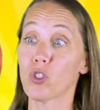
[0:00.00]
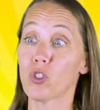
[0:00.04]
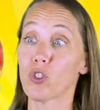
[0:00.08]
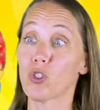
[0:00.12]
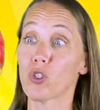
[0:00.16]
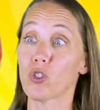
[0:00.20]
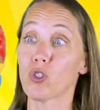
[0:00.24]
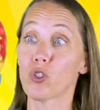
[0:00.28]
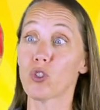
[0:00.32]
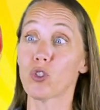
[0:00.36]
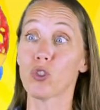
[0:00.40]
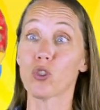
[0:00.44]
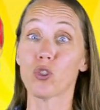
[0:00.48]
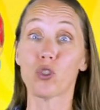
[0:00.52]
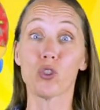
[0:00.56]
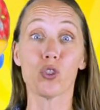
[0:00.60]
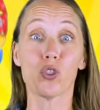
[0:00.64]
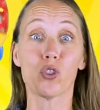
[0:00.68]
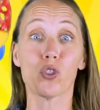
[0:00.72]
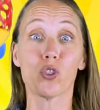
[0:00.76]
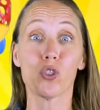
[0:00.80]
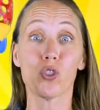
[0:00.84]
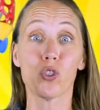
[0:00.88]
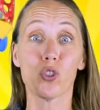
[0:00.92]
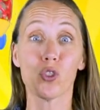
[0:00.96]

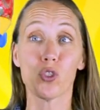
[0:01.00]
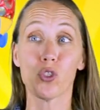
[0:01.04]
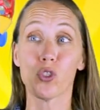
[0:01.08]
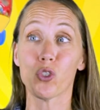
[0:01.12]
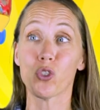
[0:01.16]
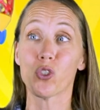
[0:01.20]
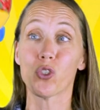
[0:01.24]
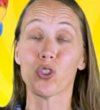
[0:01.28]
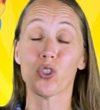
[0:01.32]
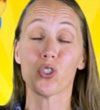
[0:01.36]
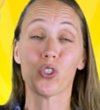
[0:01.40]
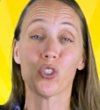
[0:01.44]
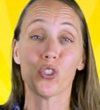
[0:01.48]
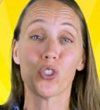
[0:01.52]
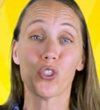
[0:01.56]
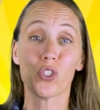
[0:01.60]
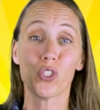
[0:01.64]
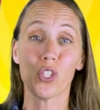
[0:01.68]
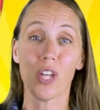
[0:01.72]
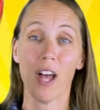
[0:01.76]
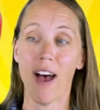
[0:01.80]
Nobody speaks.